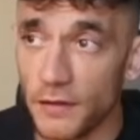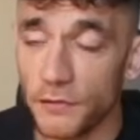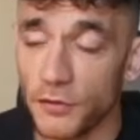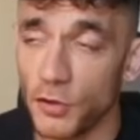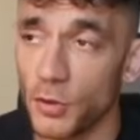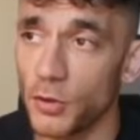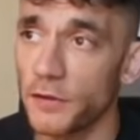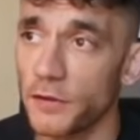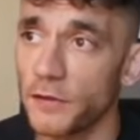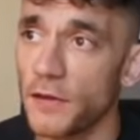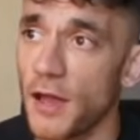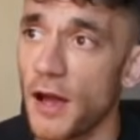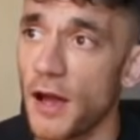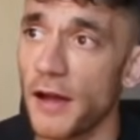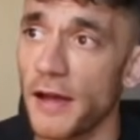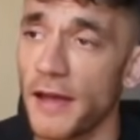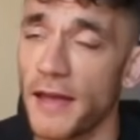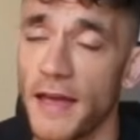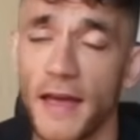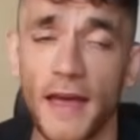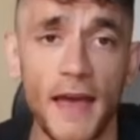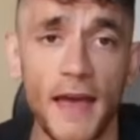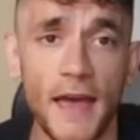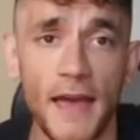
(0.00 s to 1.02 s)
If you want to start
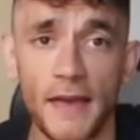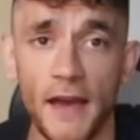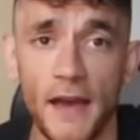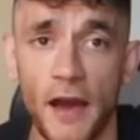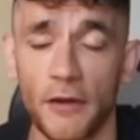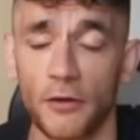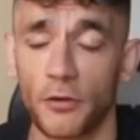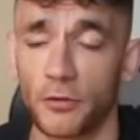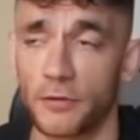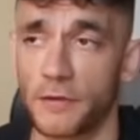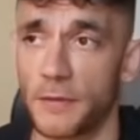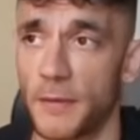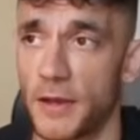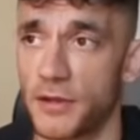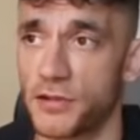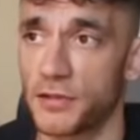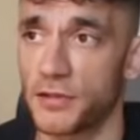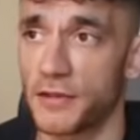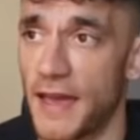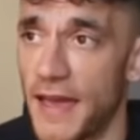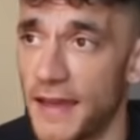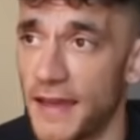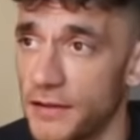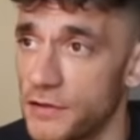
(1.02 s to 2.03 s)
an A I
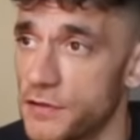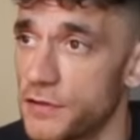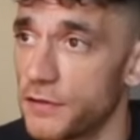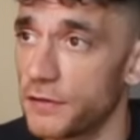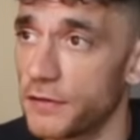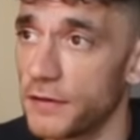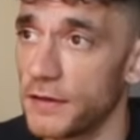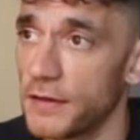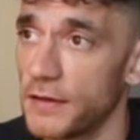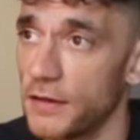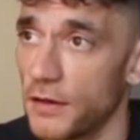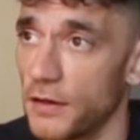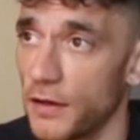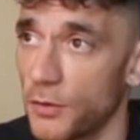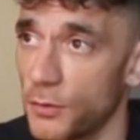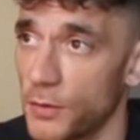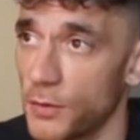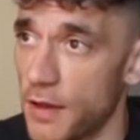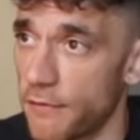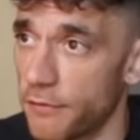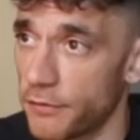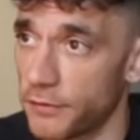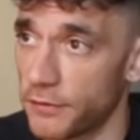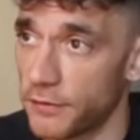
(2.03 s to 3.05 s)
automation agency,
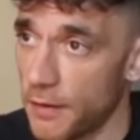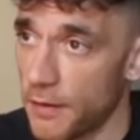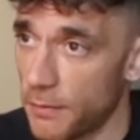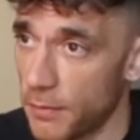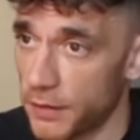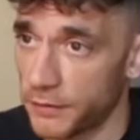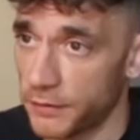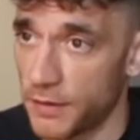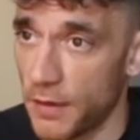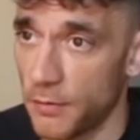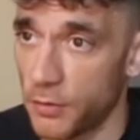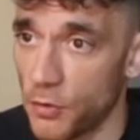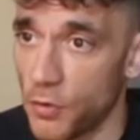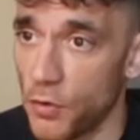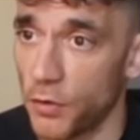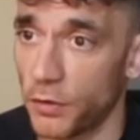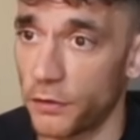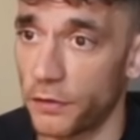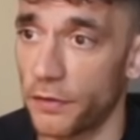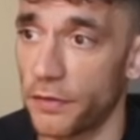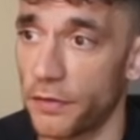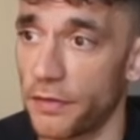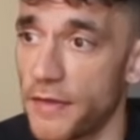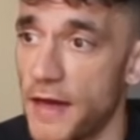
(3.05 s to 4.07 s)
we have a step-by-step
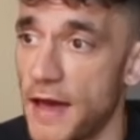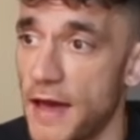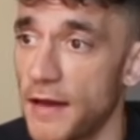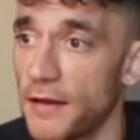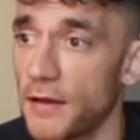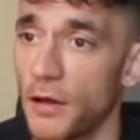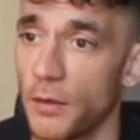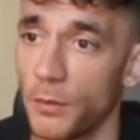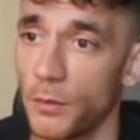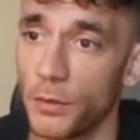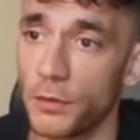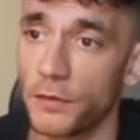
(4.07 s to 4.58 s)
course on that.